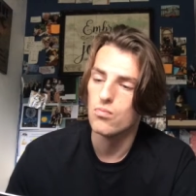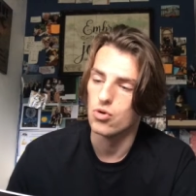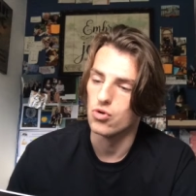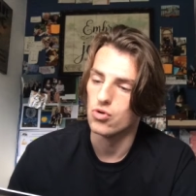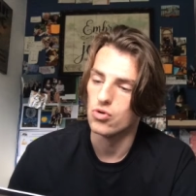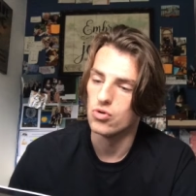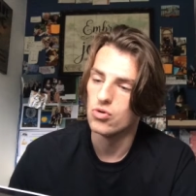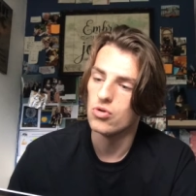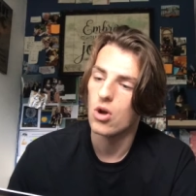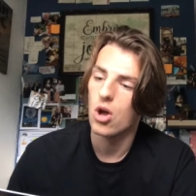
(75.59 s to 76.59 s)

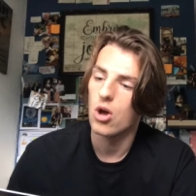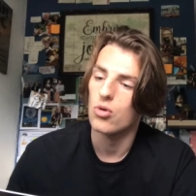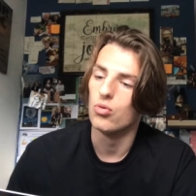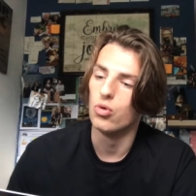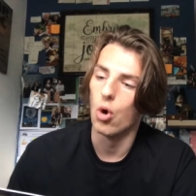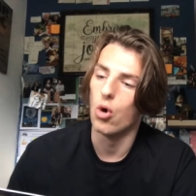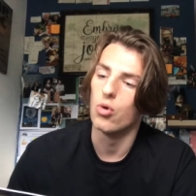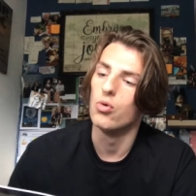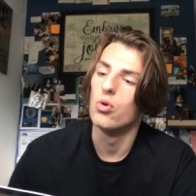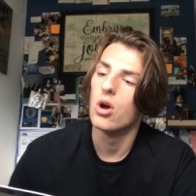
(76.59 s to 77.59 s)
Me?
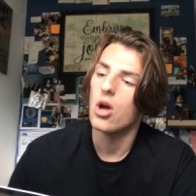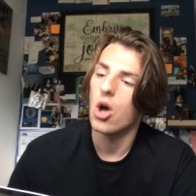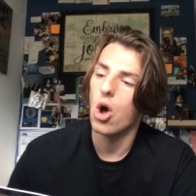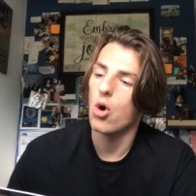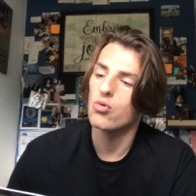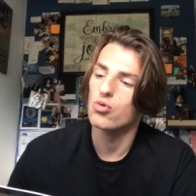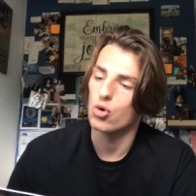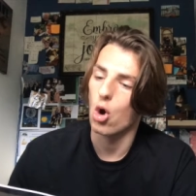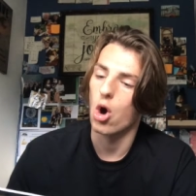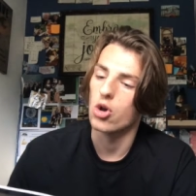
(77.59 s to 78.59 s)
No, how
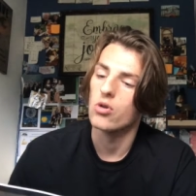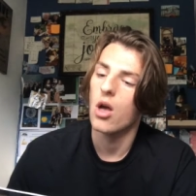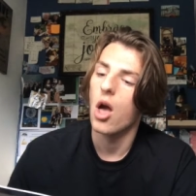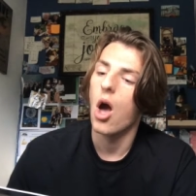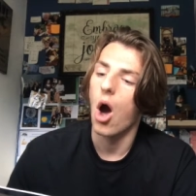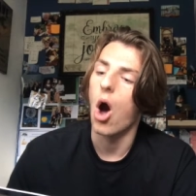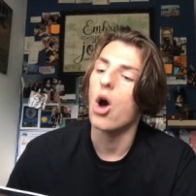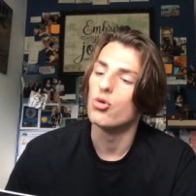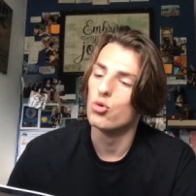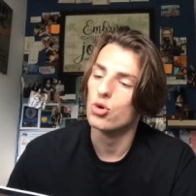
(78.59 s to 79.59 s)
could I?
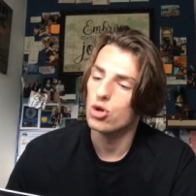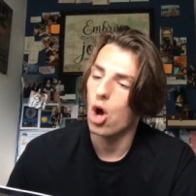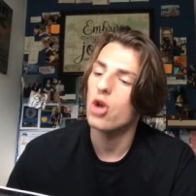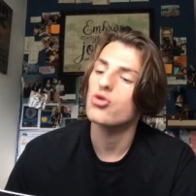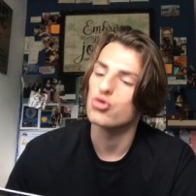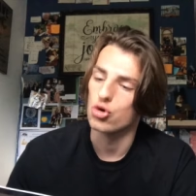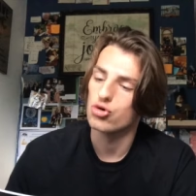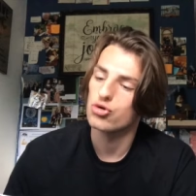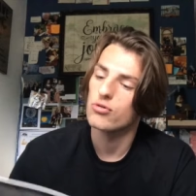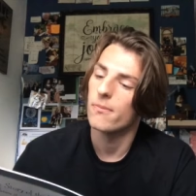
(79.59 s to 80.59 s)
I do it like
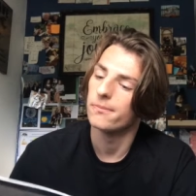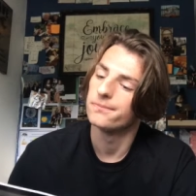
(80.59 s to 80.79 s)
this.